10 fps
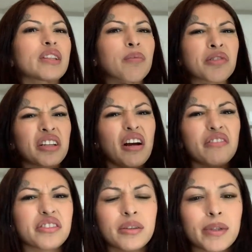50%
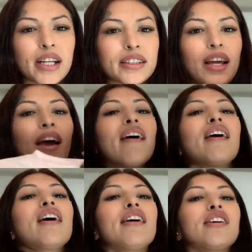off or something like that.
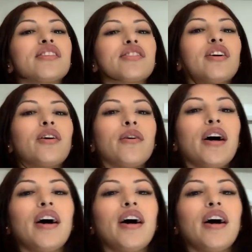So,